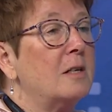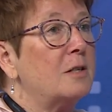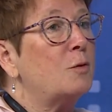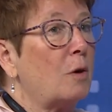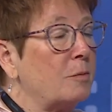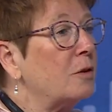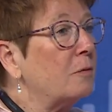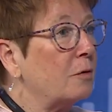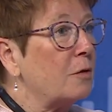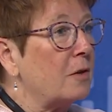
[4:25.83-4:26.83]
disruption
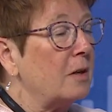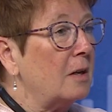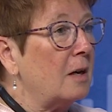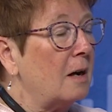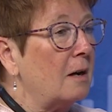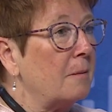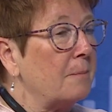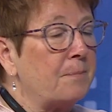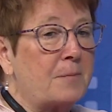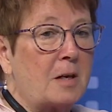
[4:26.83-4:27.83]
for the
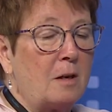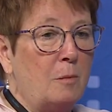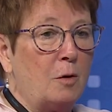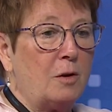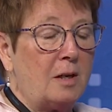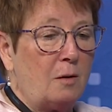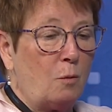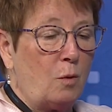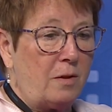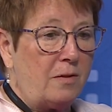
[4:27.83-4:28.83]
community
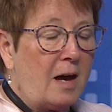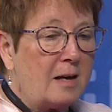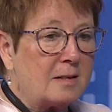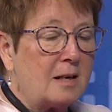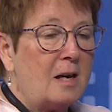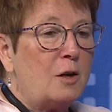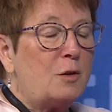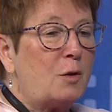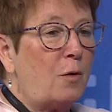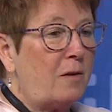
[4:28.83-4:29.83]
with that.
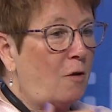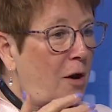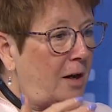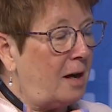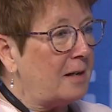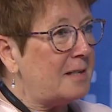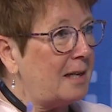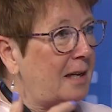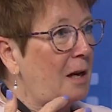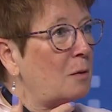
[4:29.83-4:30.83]
So they've got to kind of
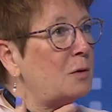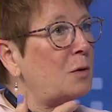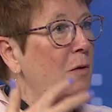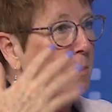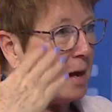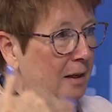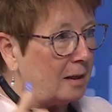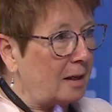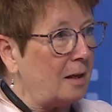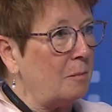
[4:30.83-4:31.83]
dig it out so the
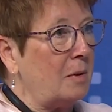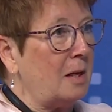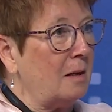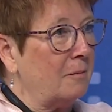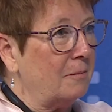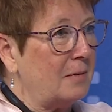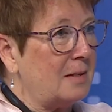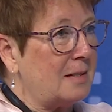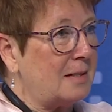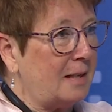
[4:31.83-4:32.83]
magnet can be
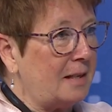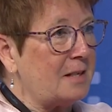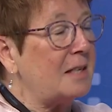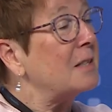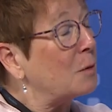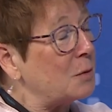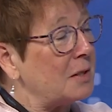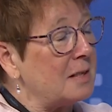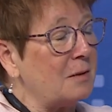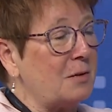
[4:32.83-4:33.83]
slid in, because it goes
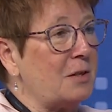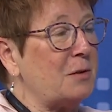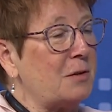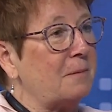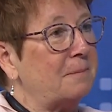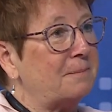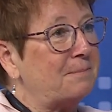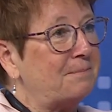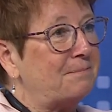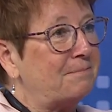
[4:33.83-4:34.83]
in downstairs.
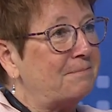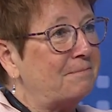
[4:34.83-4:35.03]
Okay. Now I